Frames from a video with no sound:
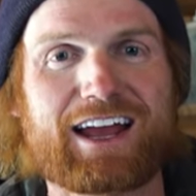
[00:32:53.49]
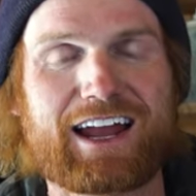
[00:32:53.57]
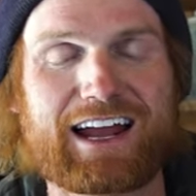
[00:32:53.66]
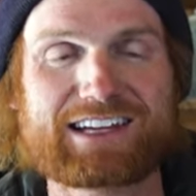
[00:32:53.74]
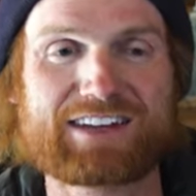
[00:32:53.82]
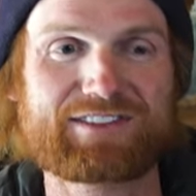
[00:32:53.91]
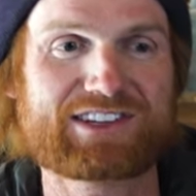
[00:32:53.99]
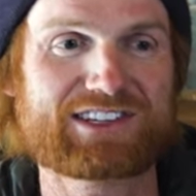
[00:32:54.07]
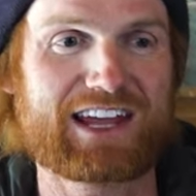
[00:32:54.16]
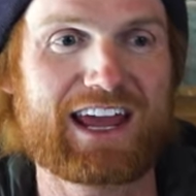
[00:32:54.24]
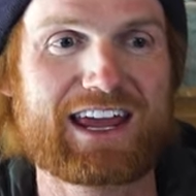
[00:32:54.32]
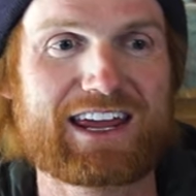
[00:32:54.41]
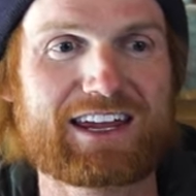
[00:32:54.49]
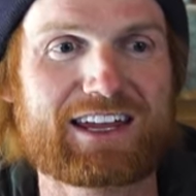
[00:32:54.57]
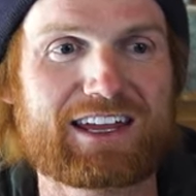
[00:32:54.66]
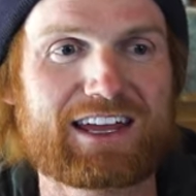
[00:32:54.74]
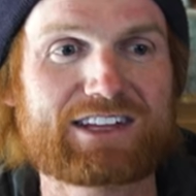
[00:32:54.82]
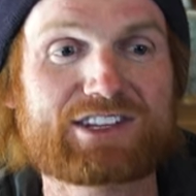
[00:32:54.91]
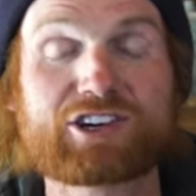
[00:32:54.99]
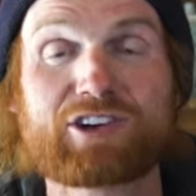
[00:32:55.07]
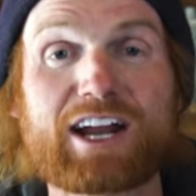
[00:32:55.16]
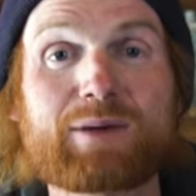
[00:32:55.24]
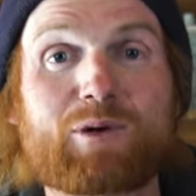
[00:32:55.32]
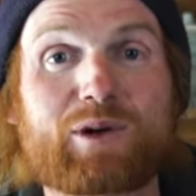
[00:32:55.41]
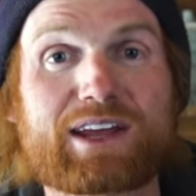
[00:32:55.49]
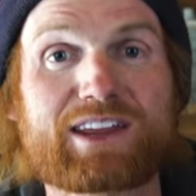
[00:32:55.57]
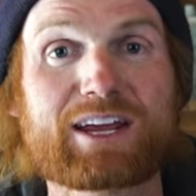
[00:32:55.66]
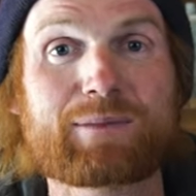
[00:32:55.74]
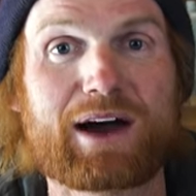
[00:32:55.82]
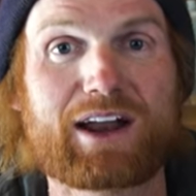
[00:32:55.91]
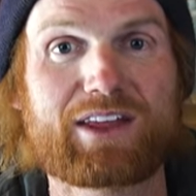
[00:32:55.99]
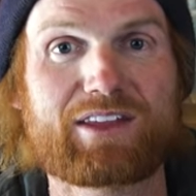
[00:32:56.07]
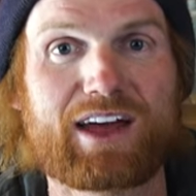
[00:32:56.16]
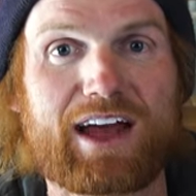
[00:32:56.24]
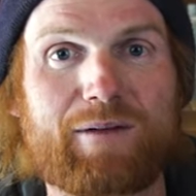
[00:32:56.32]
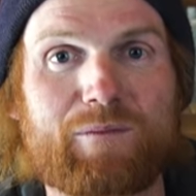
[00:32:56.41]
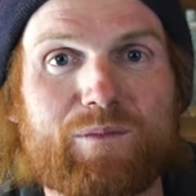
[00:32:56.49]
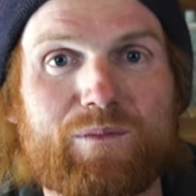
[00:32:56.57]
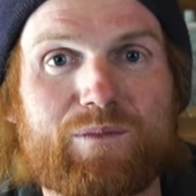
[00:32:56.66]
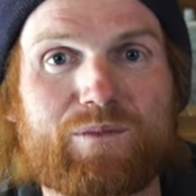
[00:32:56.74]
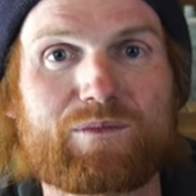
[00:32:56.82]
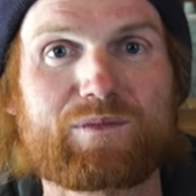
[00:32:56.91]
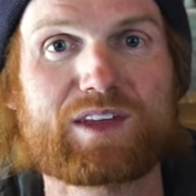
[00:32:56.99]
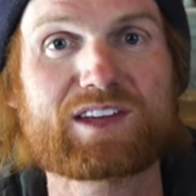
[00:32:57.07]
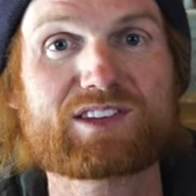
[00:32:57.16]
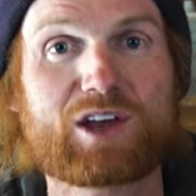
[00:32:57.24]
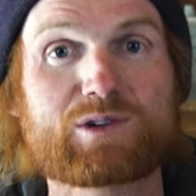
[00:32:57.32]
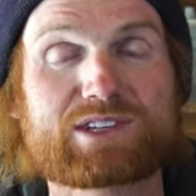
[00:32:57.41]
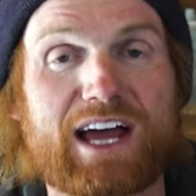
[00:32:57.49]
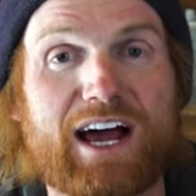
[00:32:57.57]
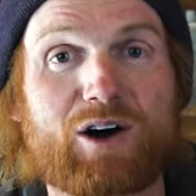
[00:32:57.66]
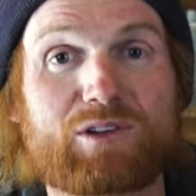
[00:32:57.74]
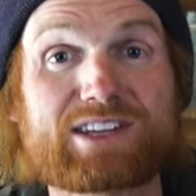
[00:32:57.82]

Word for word: And I just have to say, it's incredible when I think about it that this hotel,